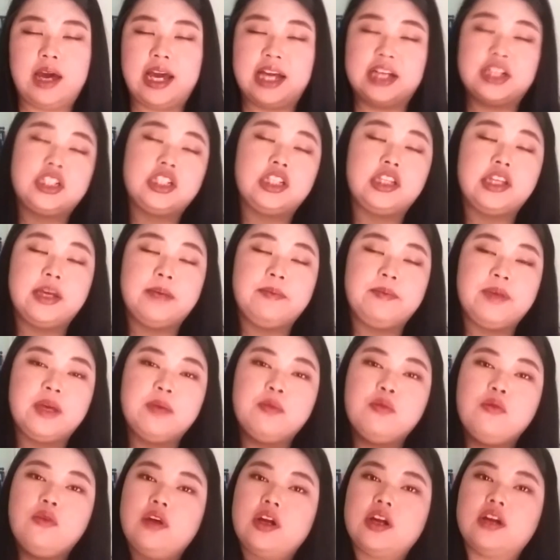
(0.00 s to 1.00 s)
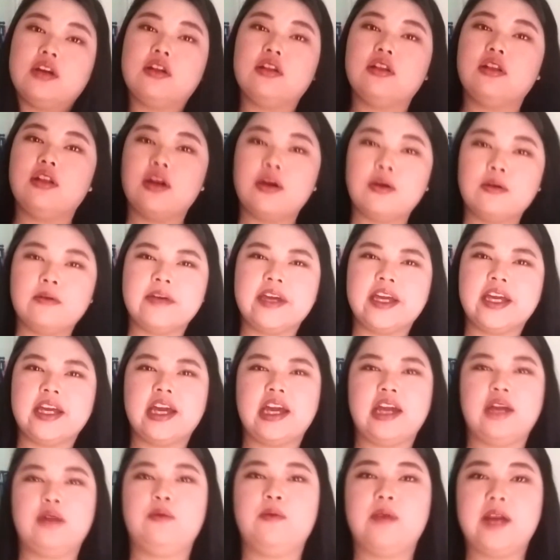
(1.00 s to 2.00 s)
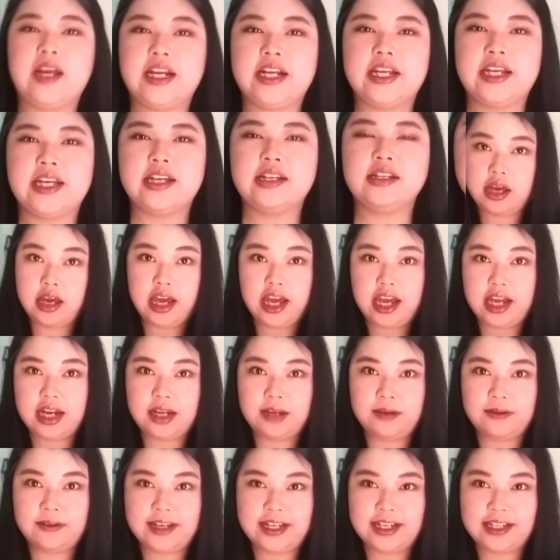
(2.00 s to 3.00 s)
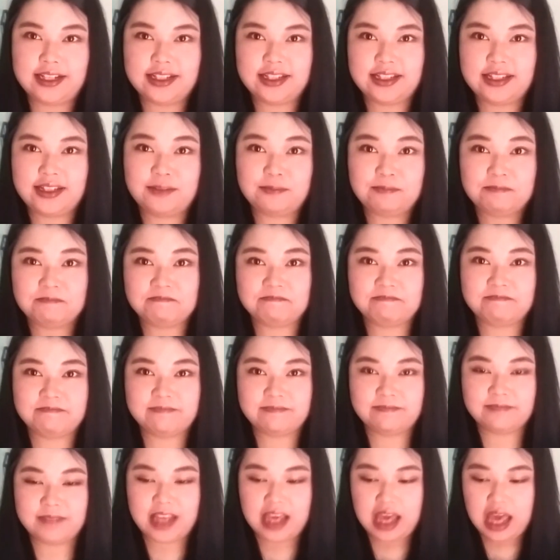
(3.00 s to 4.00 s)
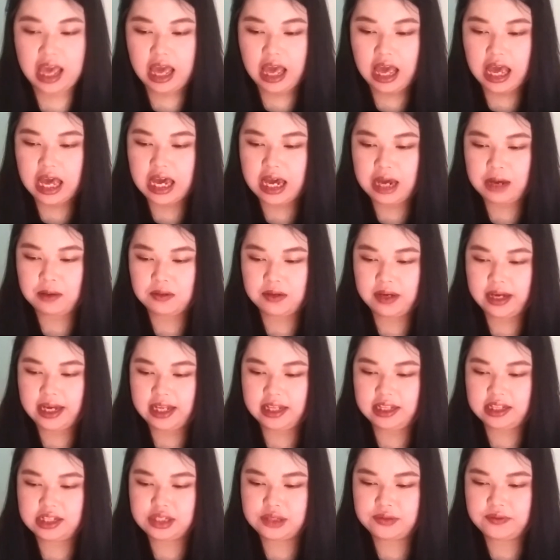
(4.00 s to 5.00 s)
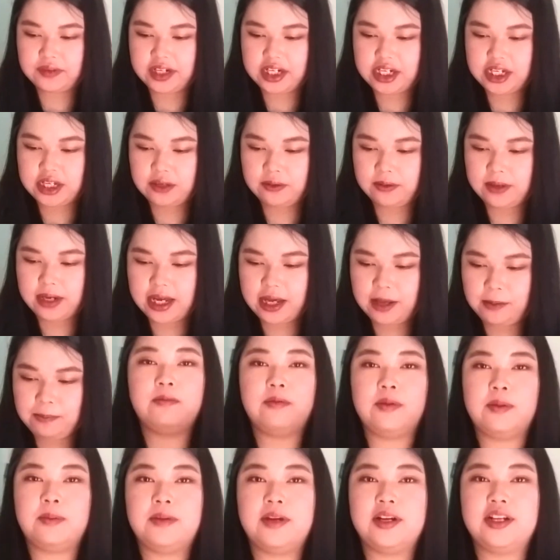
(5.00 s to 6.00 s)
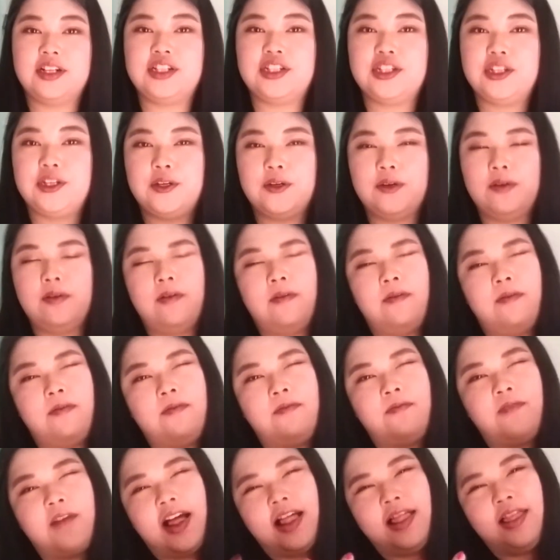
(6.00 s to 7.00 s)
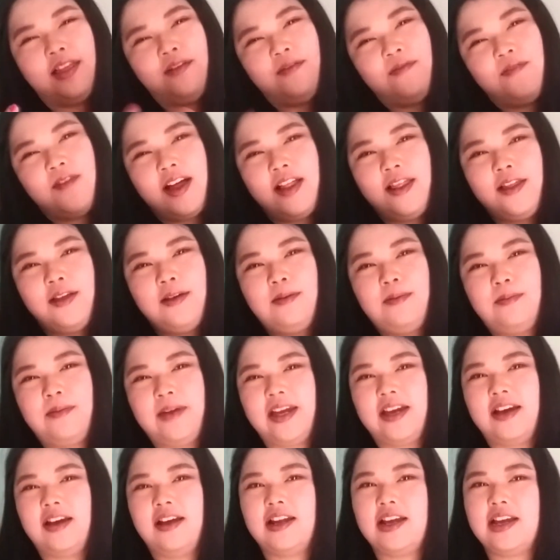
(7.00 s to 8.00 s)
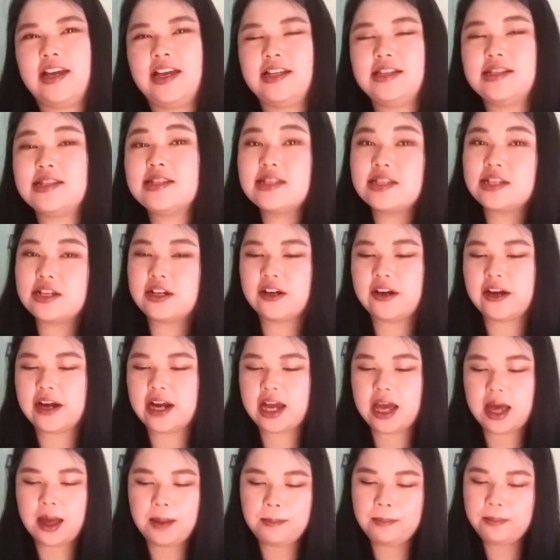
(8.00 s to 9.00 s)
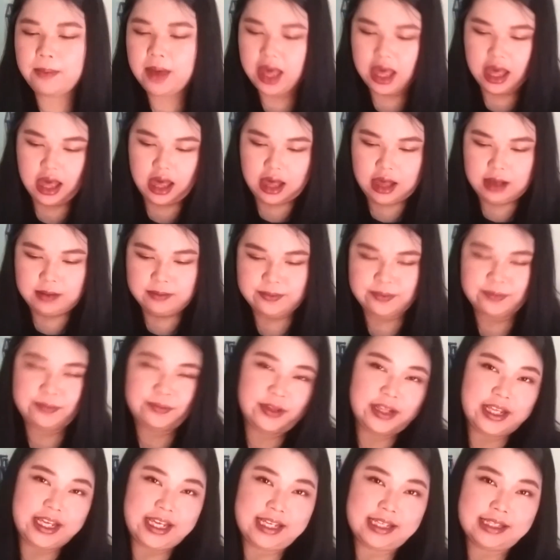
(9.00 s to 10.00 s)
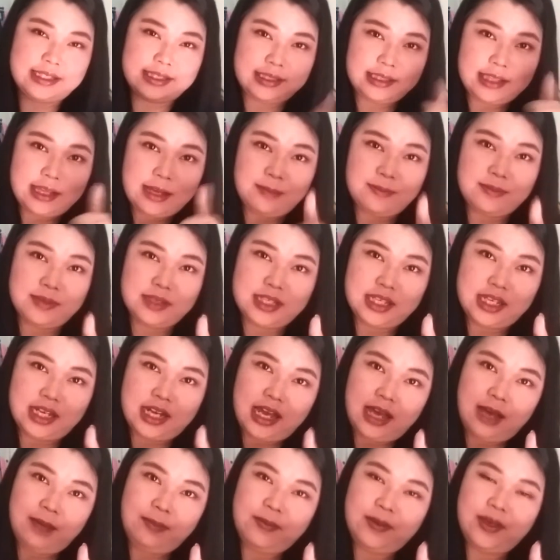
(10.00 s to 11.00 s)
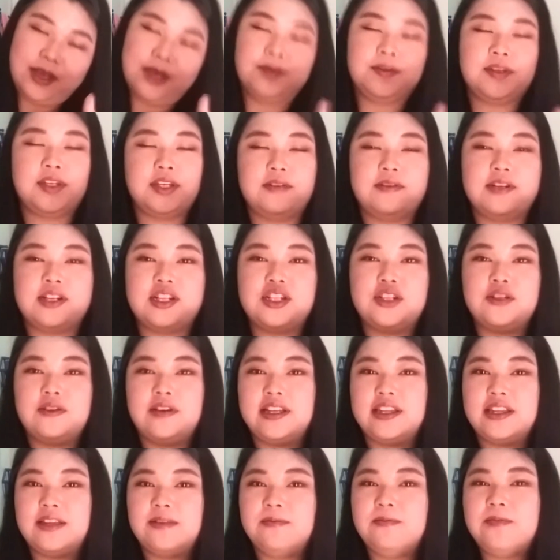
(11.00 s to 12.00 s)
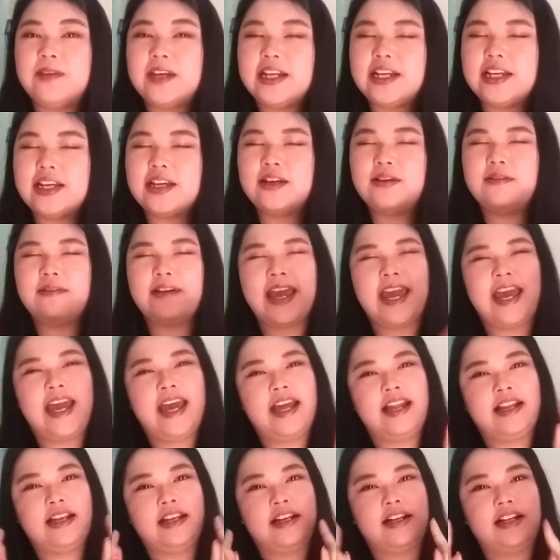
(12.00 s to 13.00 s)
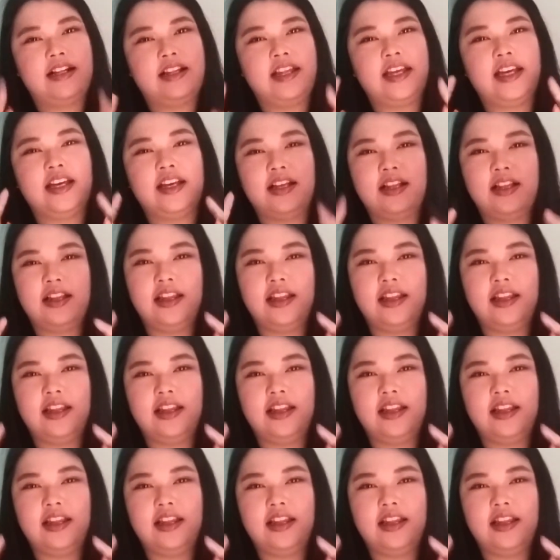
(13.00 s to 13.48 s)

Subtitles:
actually be more glowing and radiant. Anyways, I will end this video now. Remember to follow me on Instagram. Please thumbs it up if you enjoyed the video, and click